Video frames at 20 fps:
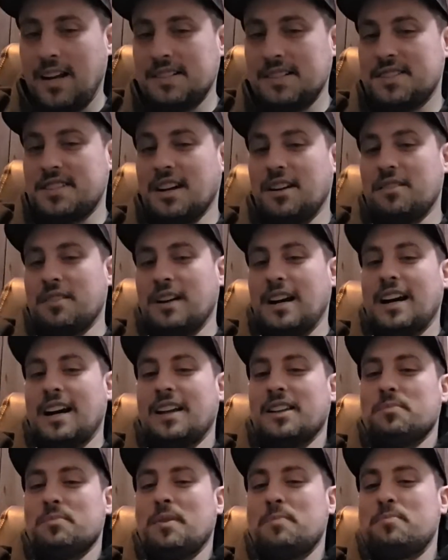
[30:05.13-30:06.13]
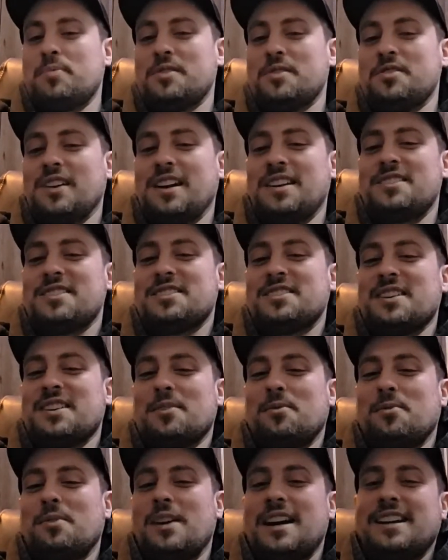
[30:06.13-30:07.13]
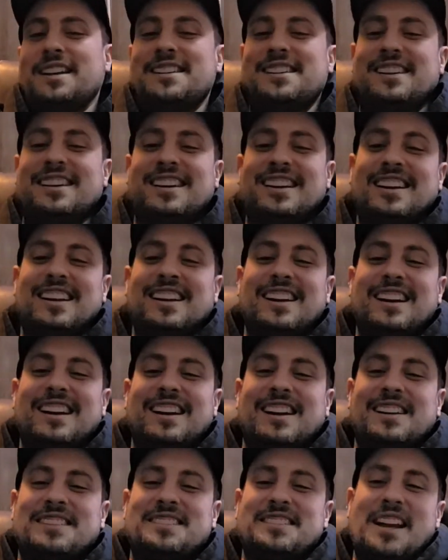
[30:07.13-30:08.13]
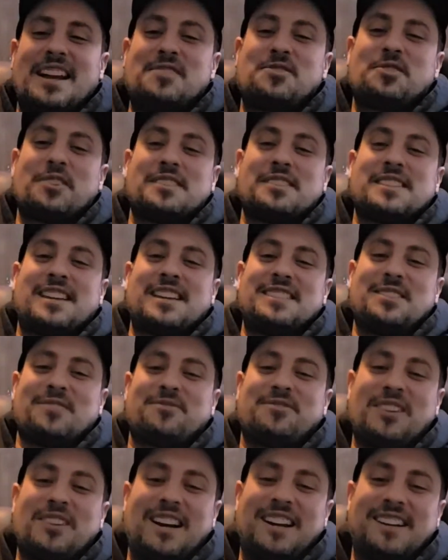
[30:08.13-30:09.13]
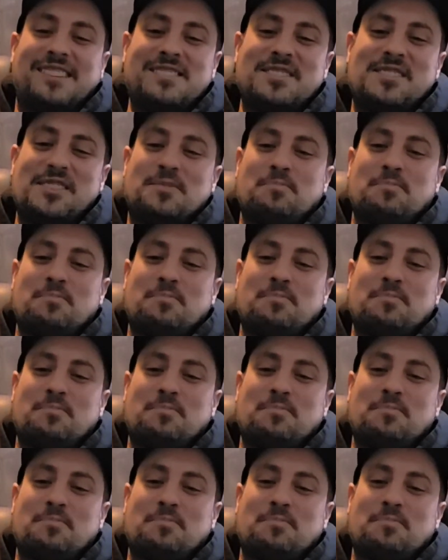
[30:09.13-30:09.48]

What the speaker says: still rather be portrayed just a wacky, eccentric, schizophrenic who's just